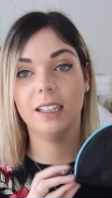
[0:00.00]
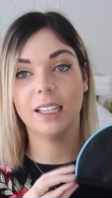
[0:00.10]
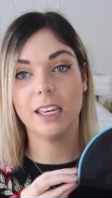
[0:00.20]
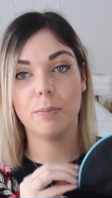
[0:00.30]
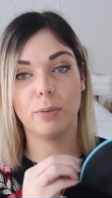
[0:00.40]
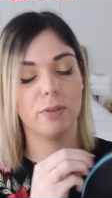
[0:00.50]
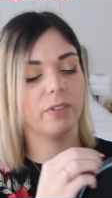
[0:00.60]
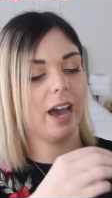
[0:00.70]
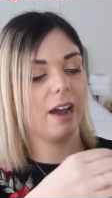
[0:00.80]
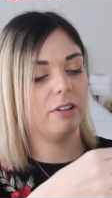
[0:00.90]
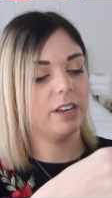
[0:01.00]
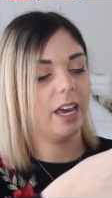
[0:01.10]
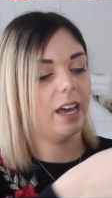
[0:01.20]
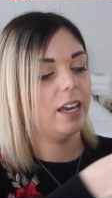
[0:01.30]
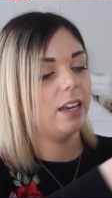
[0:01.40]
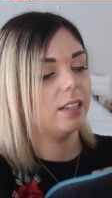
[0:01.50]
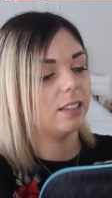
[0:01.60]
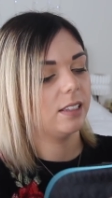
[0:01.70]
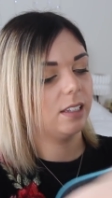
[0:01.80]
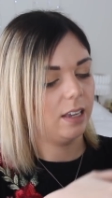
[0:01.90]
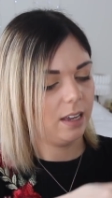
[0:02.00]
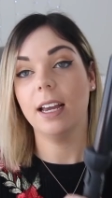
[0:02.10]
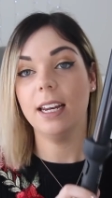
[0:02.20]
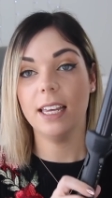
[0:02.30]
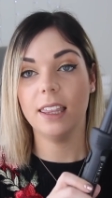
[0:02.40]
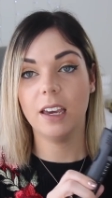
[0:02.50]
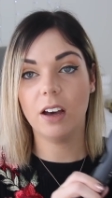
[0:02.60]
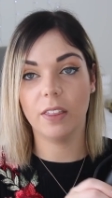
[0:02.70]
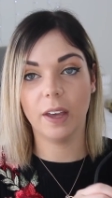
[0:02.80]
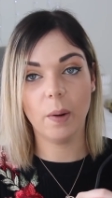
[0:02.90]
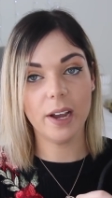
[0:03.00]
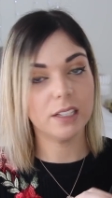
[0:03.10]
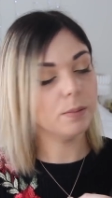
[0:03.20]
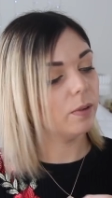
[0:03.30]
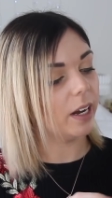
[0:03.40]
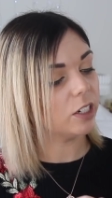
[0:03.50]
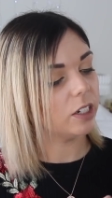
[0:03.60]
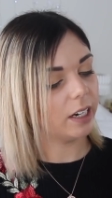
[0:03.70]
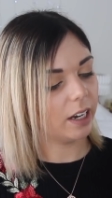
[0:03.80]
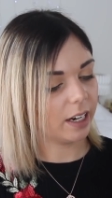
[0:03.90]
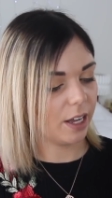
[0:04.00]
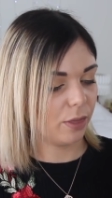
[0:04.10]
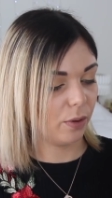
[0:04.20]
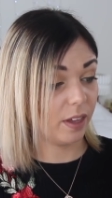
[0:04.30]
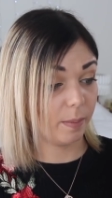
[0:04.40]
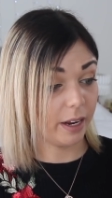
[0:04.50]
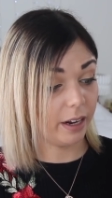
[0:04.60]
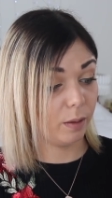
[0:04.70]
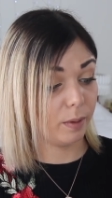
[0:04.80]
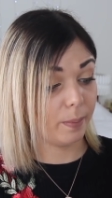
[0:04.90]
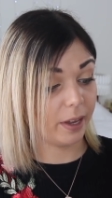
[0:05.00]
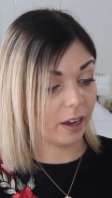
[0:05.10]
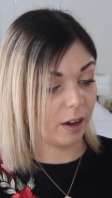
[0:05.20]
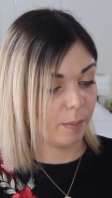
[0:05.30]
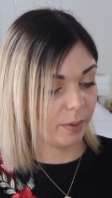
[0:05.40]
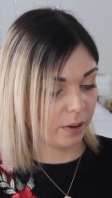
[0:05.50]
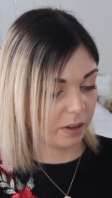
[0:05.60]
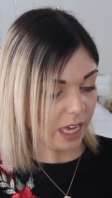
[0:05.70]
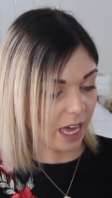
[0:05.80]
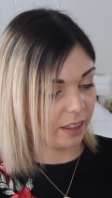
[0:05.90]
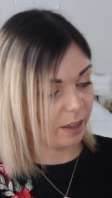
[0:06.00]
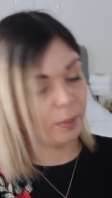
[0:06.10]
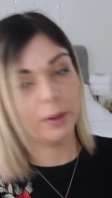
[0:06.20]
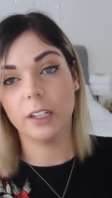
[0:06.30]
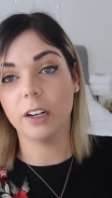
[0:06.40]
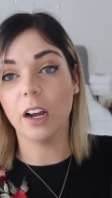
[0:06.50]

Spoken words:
a little heatproof carry case. And here they are. They're quite small, actually. Like, I thought they'd be a little bit bigger, but yeah, they're pretty